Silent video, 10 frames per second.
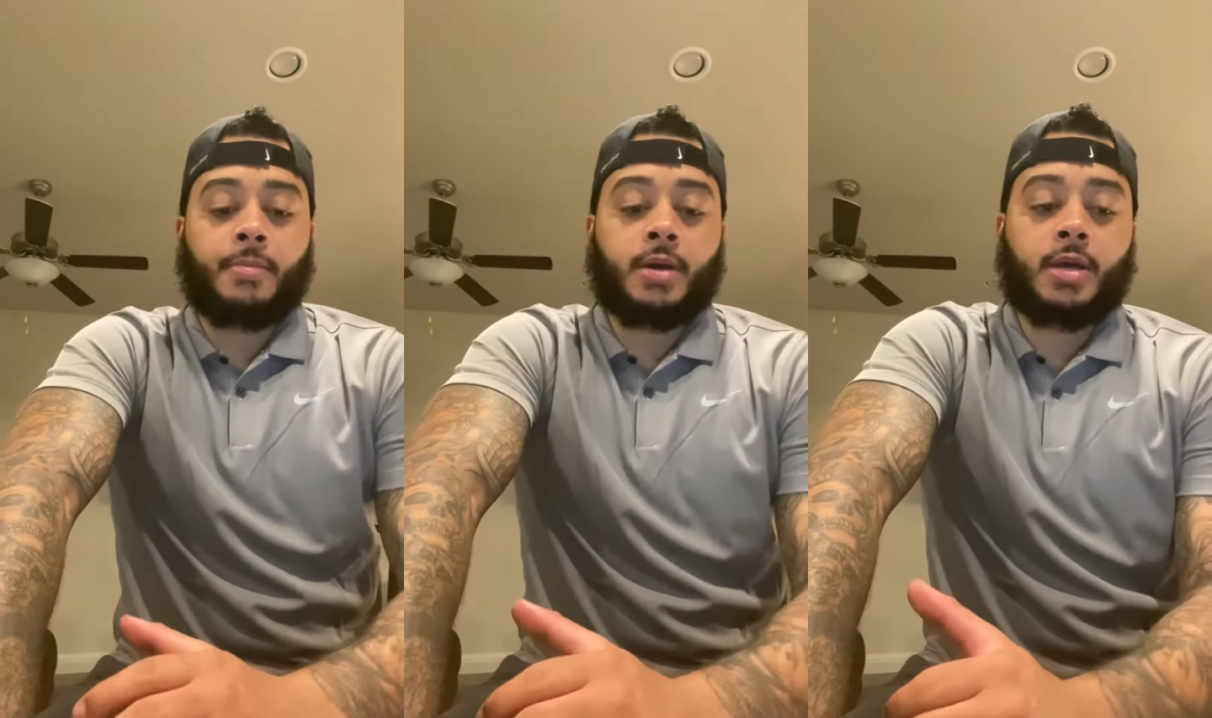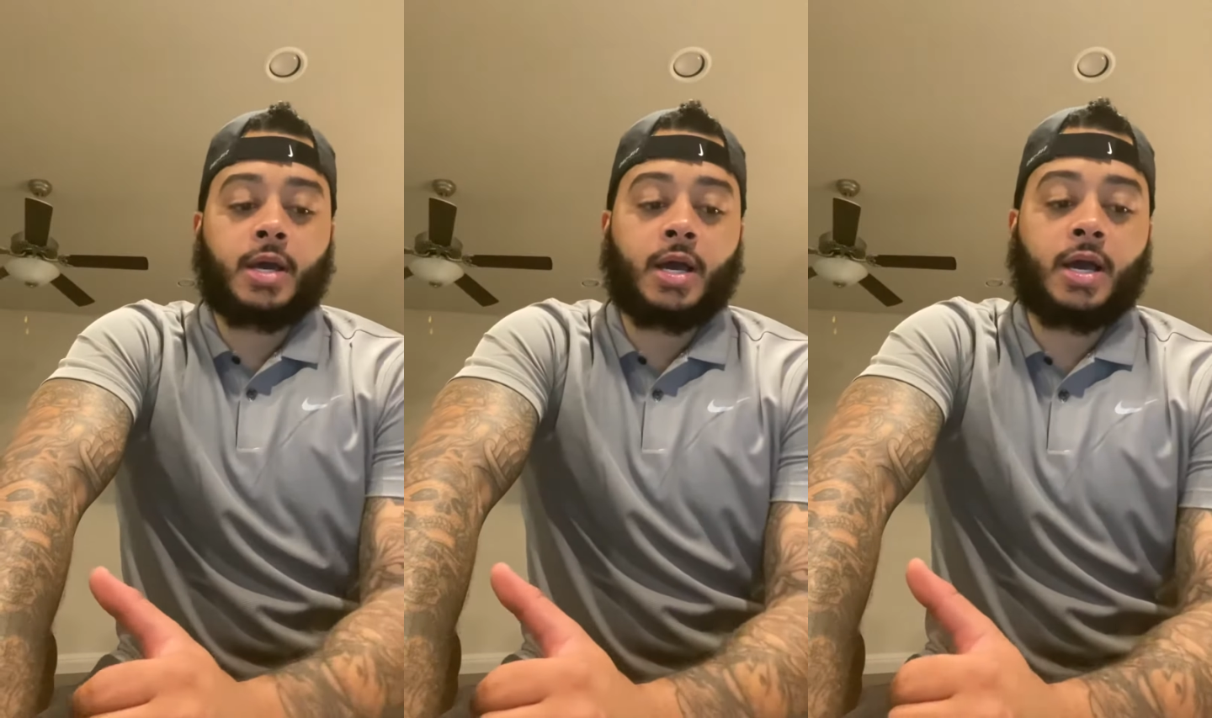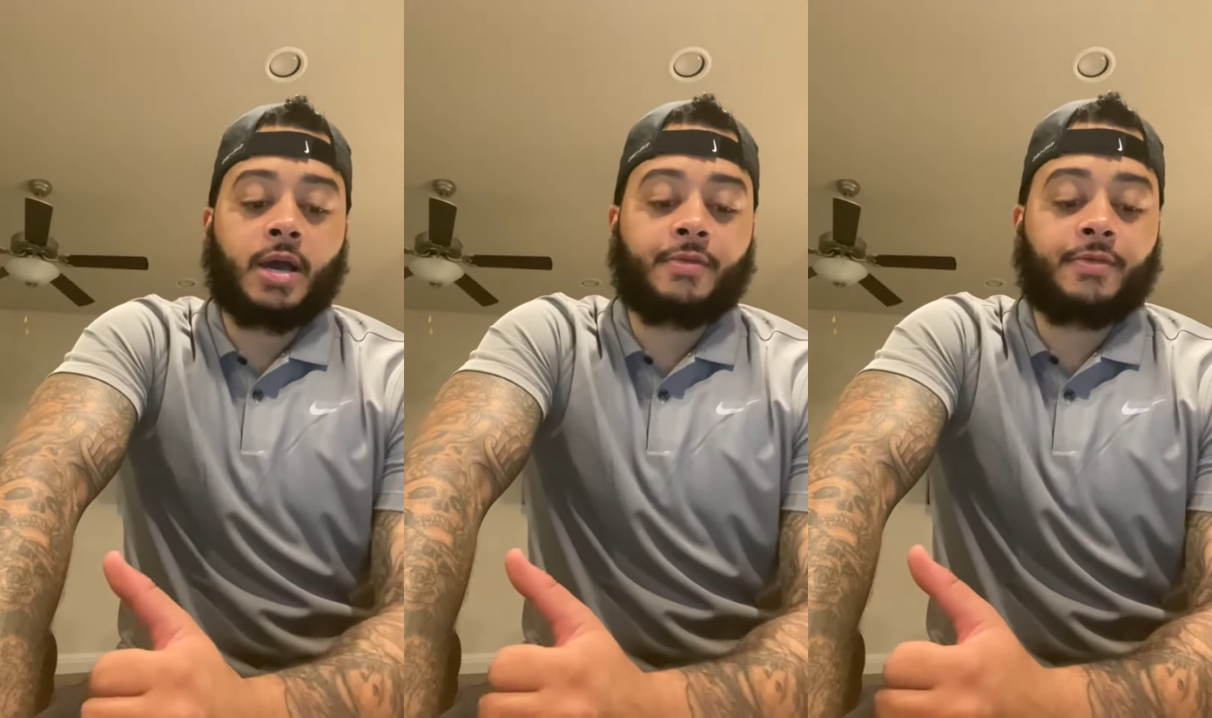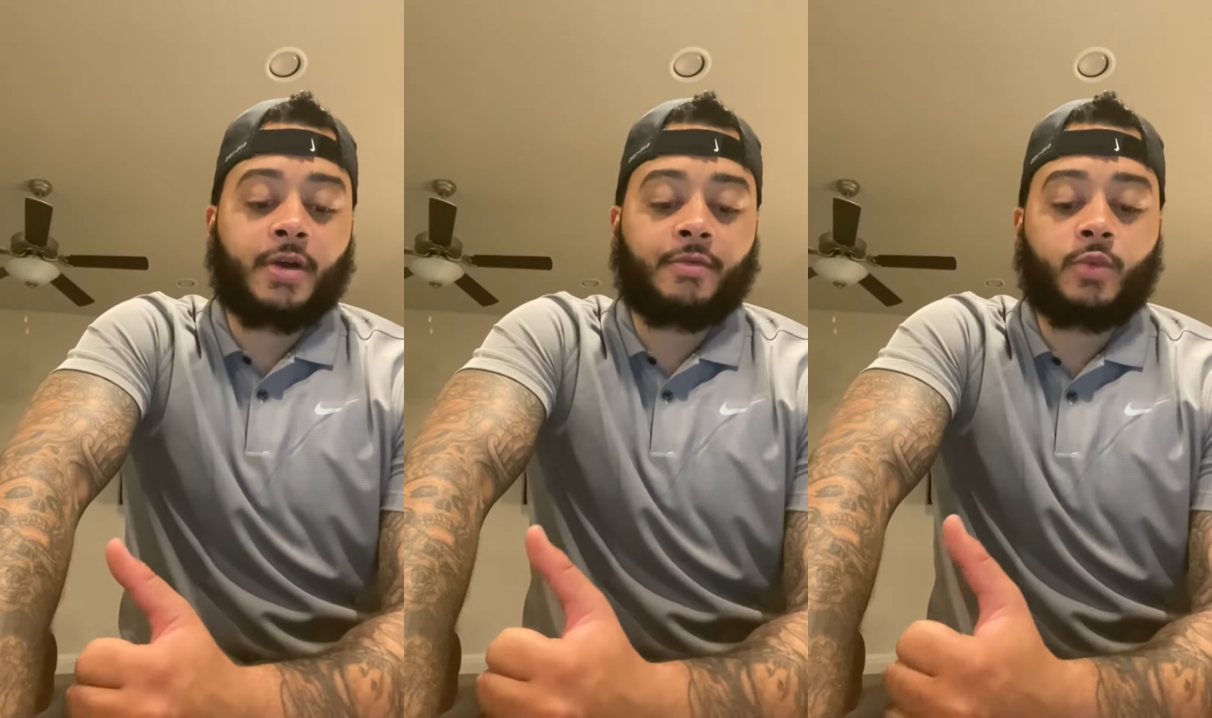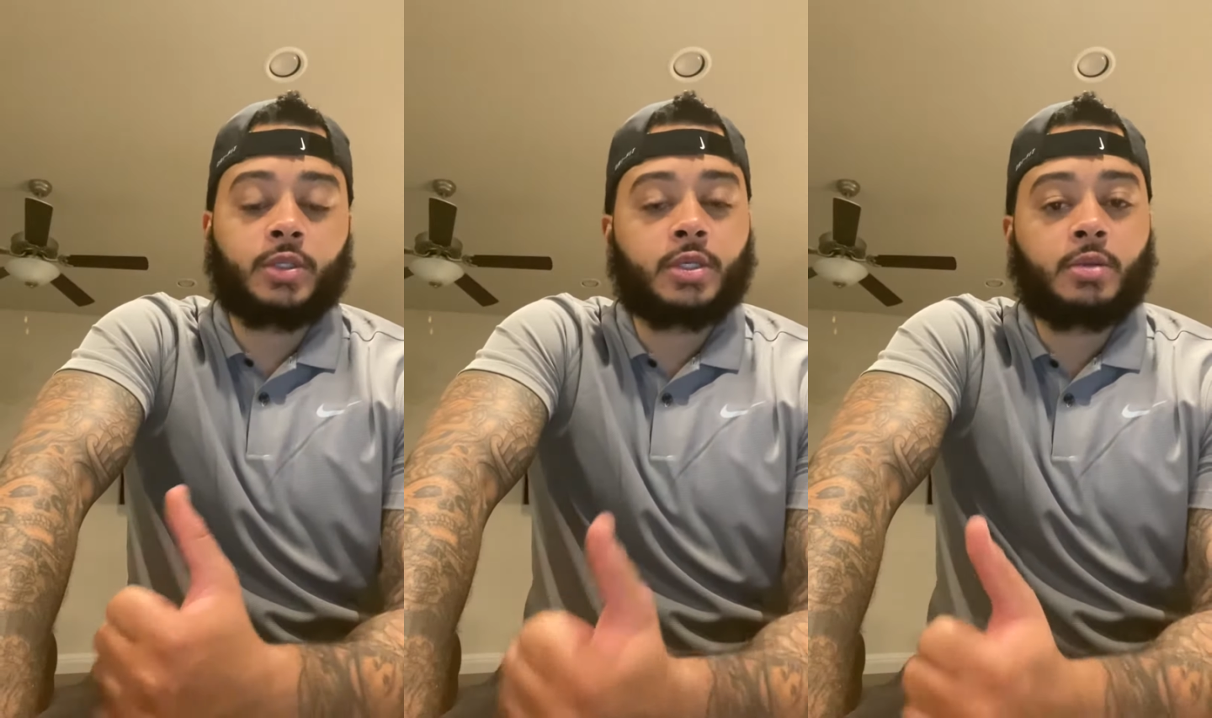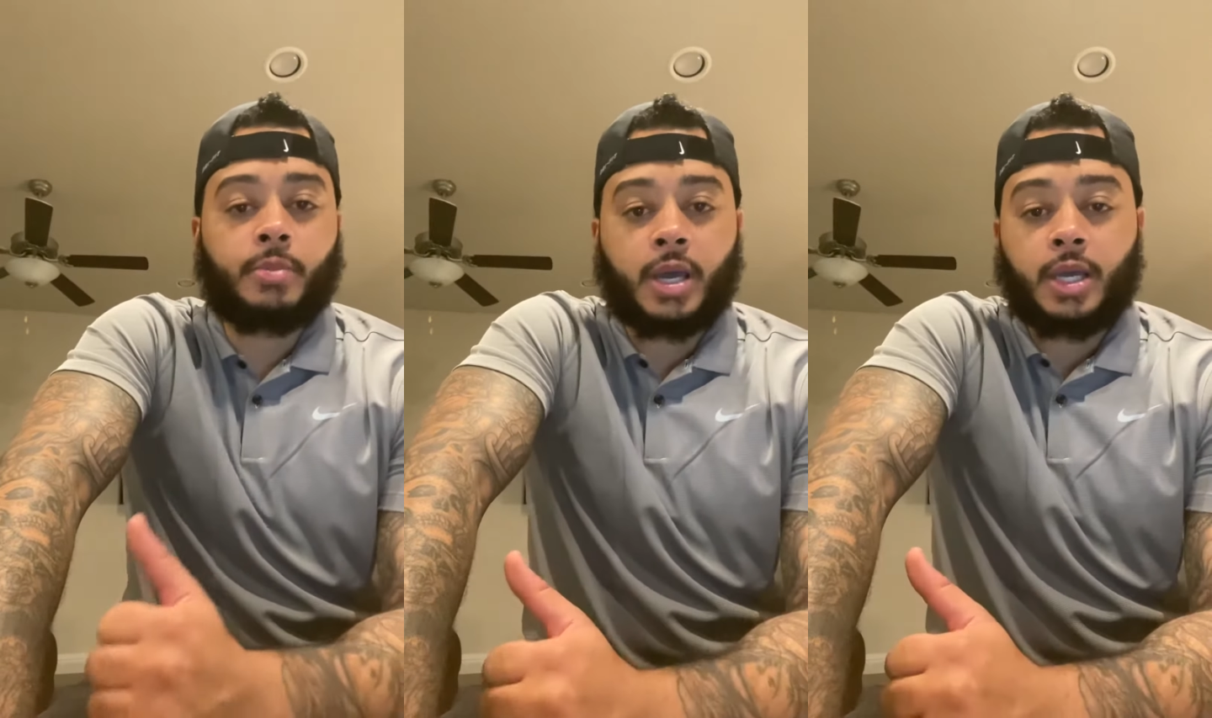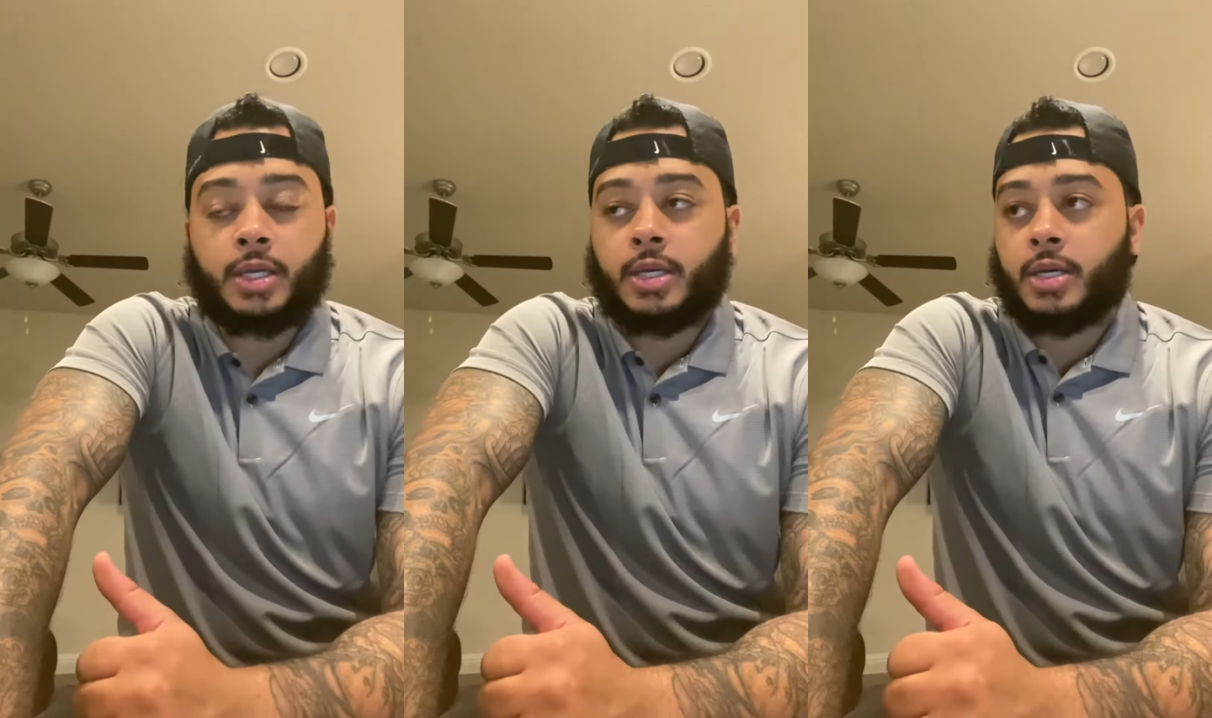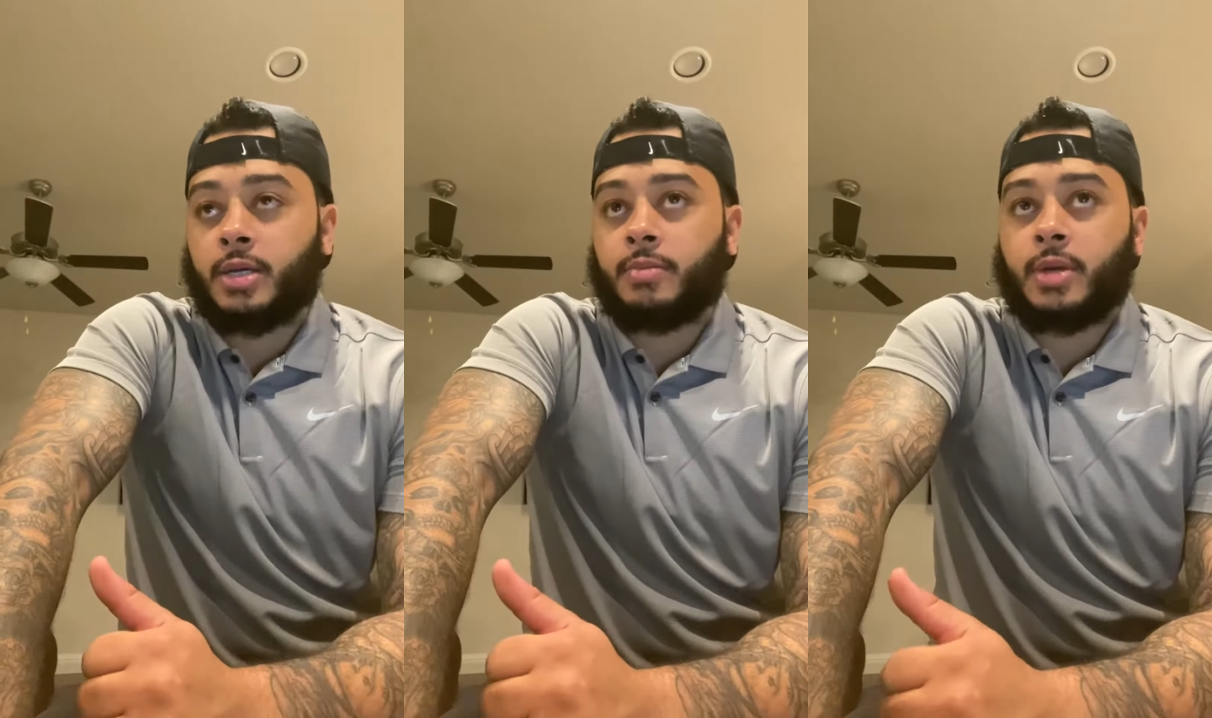uh, I've, I went to the bank, um,